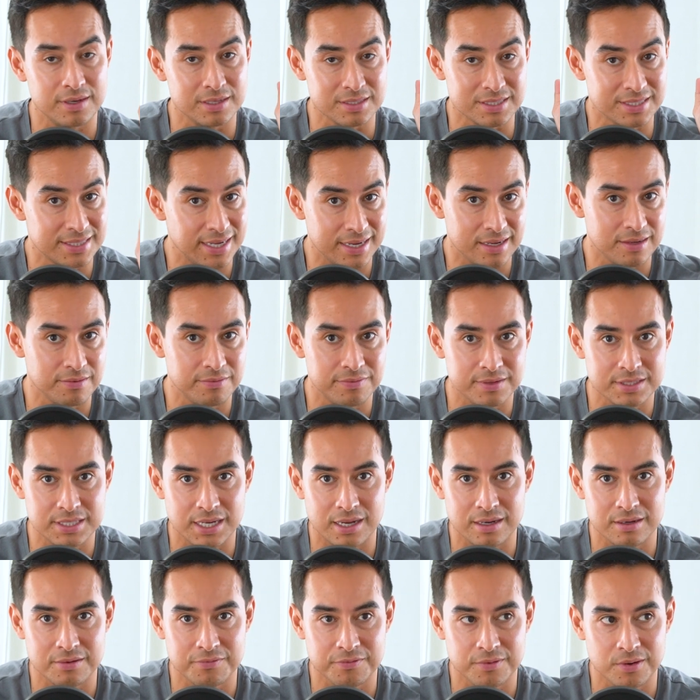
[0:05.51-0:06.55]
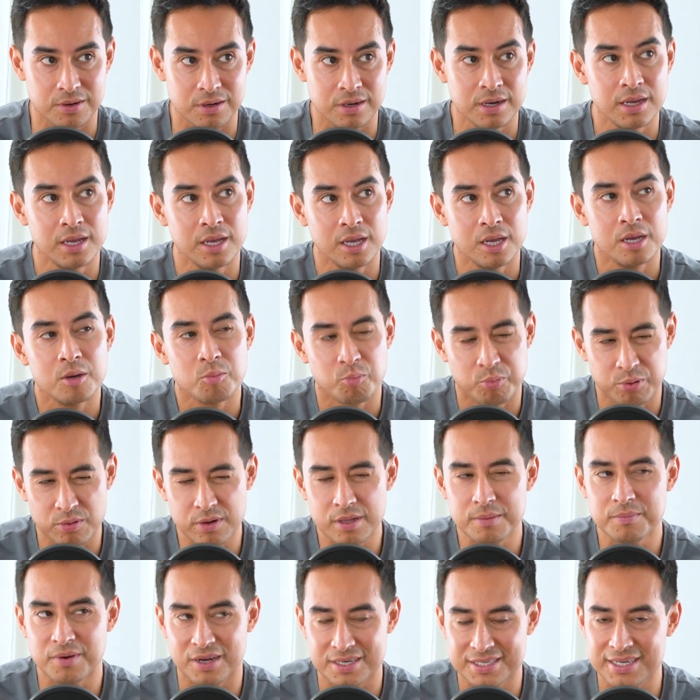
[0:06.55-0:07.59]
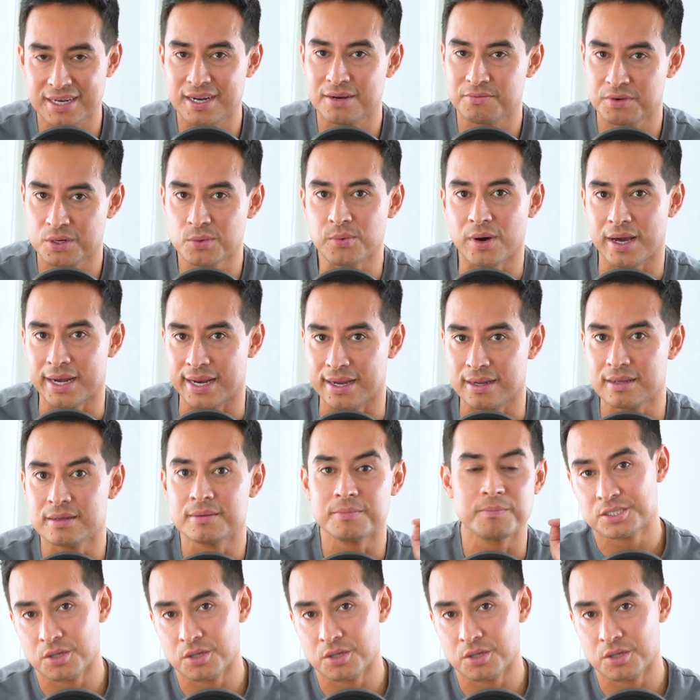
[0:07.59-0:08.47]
a second photographer pretty much at every wedding.